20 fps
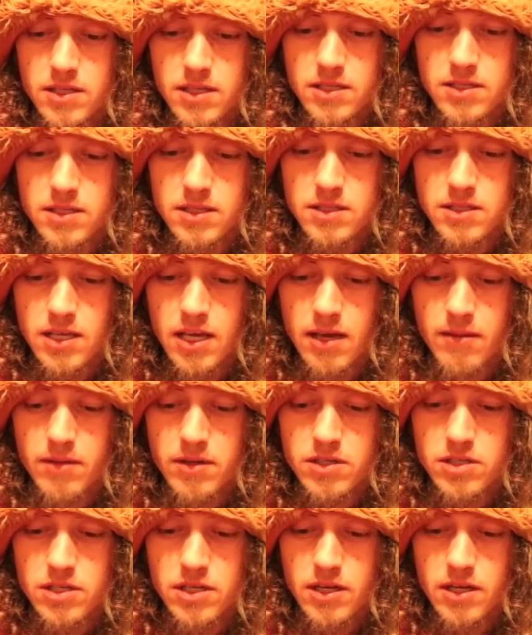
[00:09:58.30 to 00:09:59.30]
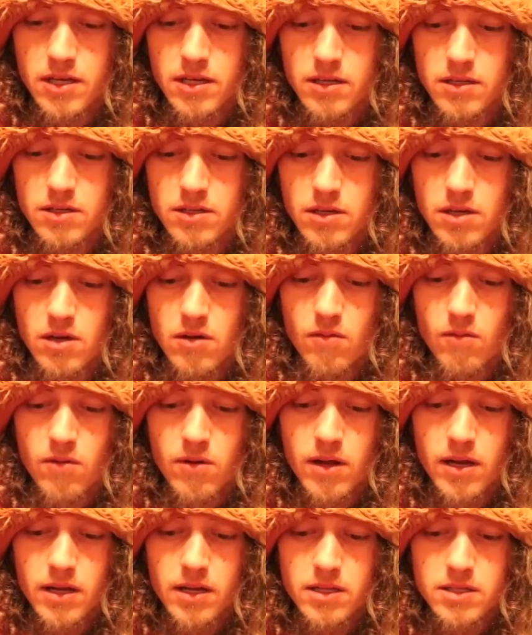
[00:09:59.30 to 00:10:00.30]
decent damage and we're
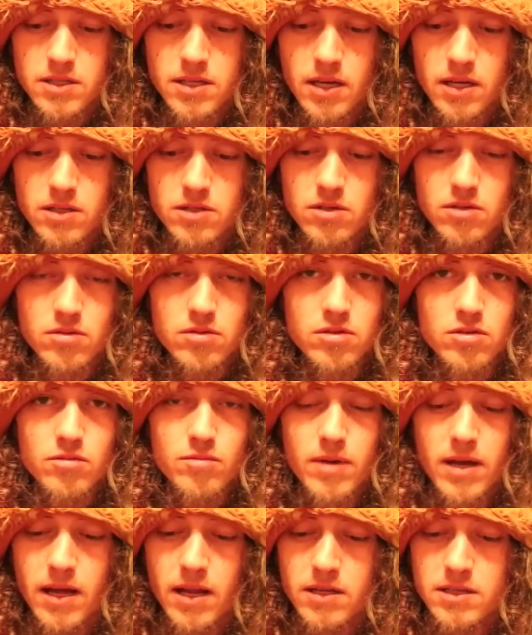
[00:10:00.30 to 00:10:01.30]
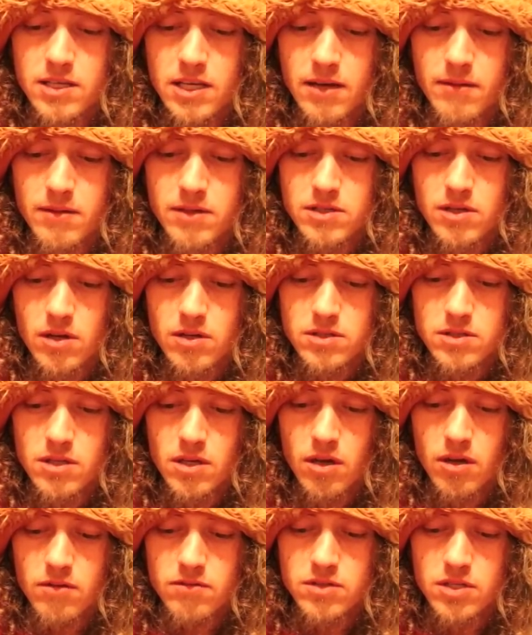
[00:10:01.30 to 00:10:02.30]
not going to take too too bad of damage
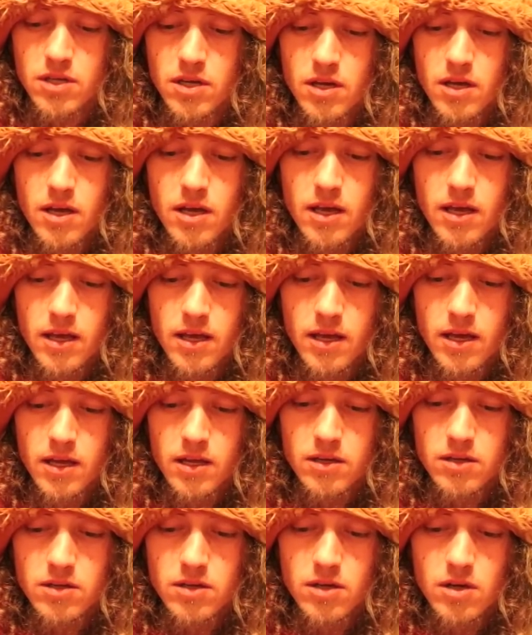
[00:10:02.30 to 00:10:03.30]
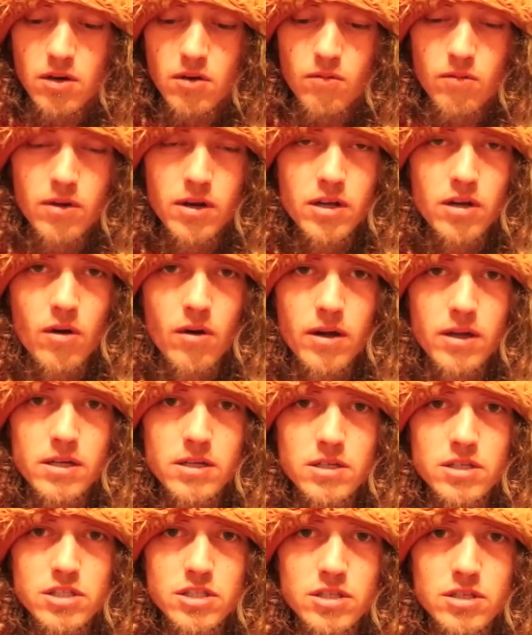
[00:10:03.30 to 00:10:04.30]
ourselves and we're going to go ahead
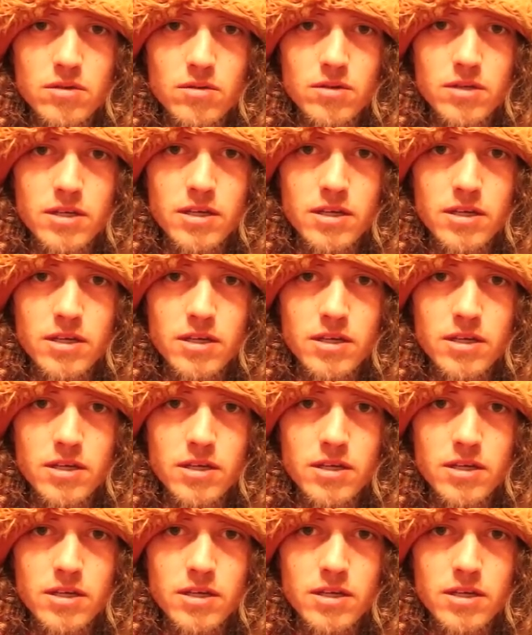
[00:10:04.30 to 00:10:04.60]
and shield